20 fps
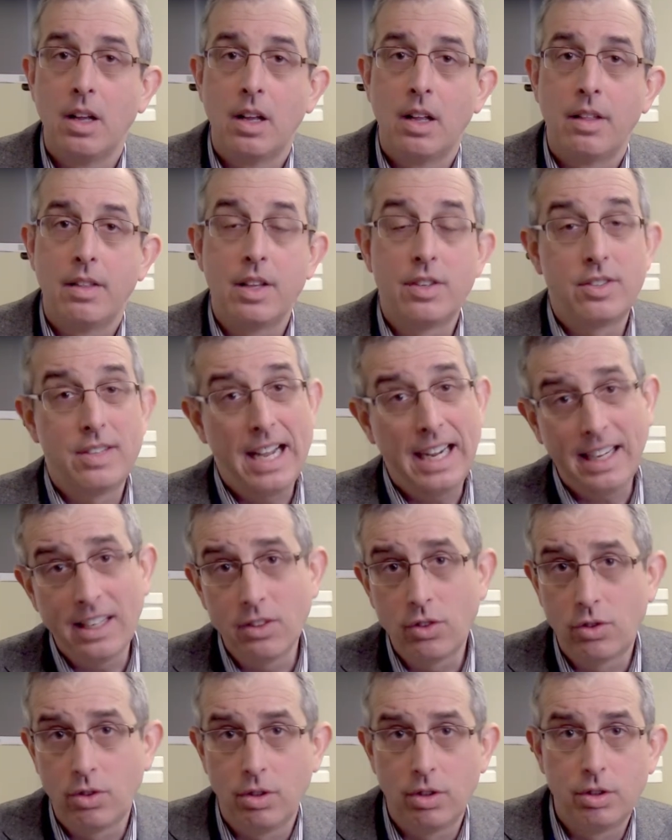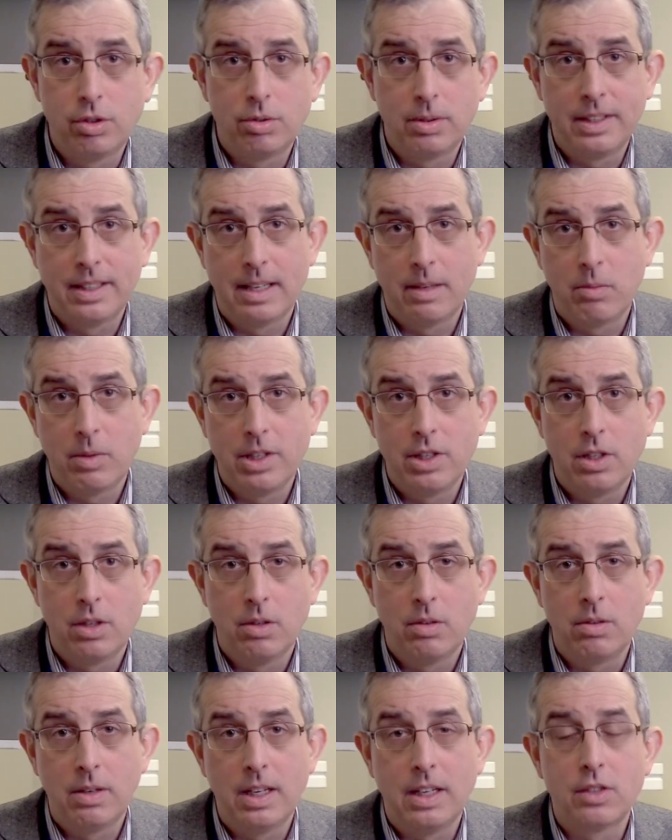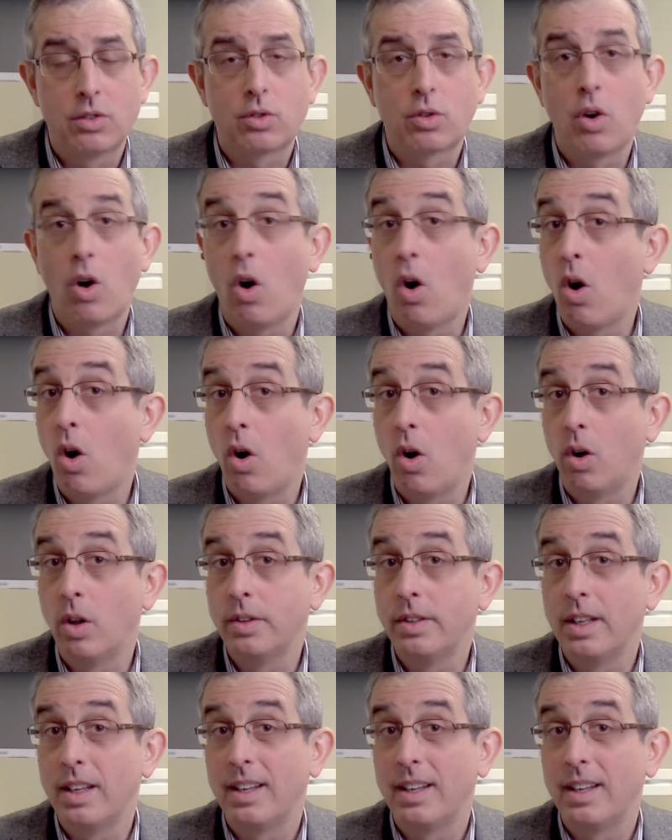The second surgery that we do is called